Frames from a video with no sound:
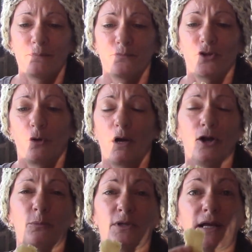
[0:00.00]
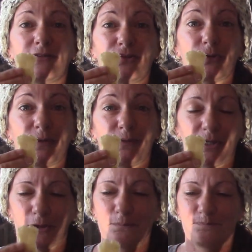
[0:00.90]
So I hope you guys enjoyed the
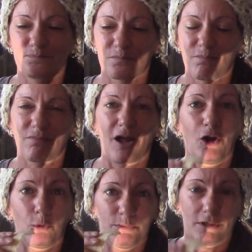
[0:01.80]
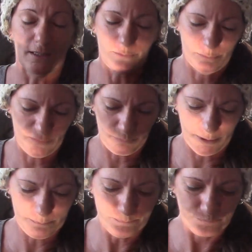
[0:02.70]
video. I hope you liked the recipe.